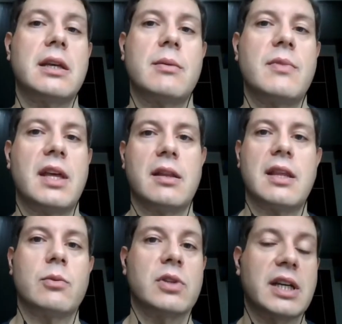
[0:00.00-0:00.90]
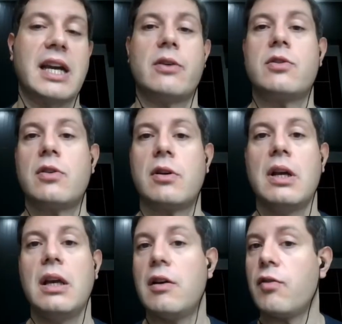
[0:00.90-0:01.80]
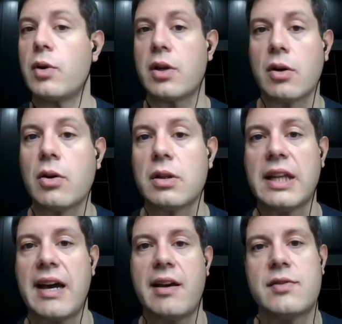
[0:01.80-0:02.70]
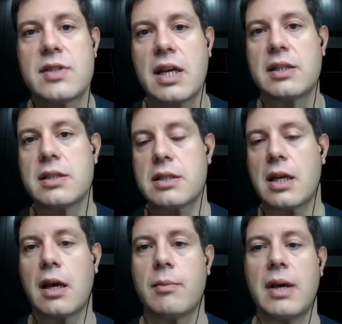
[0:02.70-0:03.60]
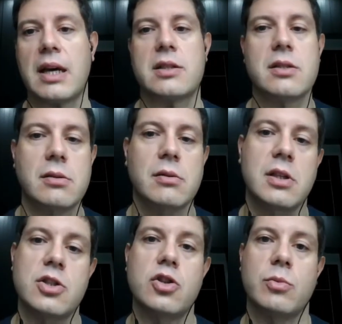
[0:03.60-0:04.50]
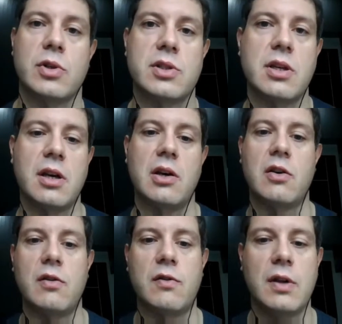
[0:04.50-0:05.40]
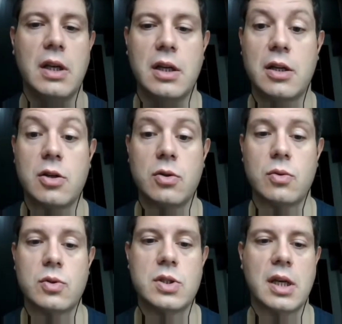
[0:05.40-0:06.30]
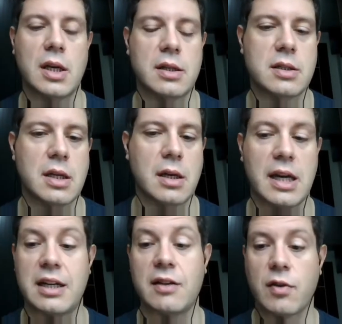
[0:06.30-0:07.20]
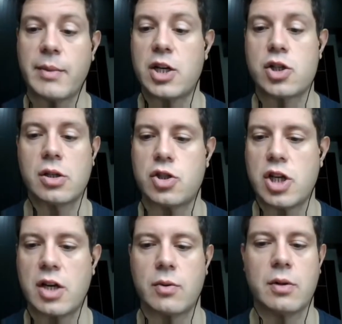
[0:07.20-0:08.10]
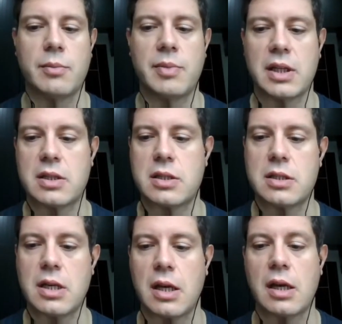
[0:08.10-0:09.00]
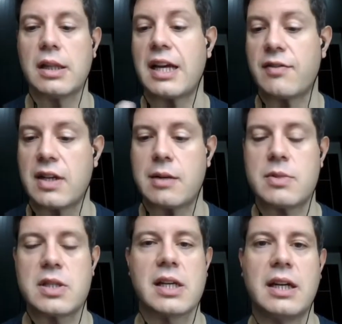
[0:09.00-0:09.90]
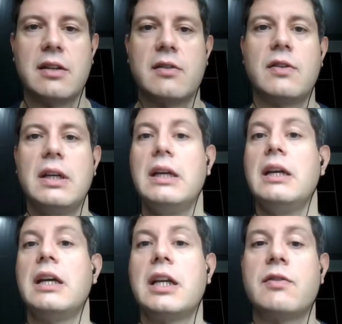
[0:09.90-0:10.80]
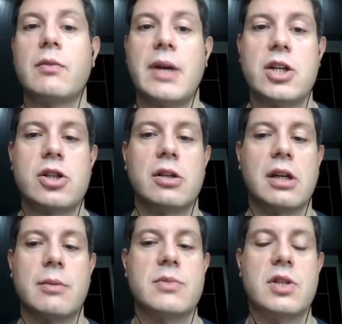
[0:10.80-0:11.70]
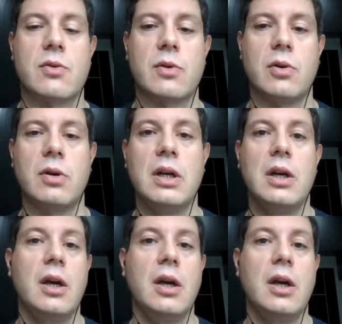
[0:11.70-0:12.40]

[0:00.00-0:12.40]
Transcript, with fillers: them that they will encounter for their whole lives as, um, as consumers of news and, uh, and information in general, because uh, a lot of times this kind of information comes through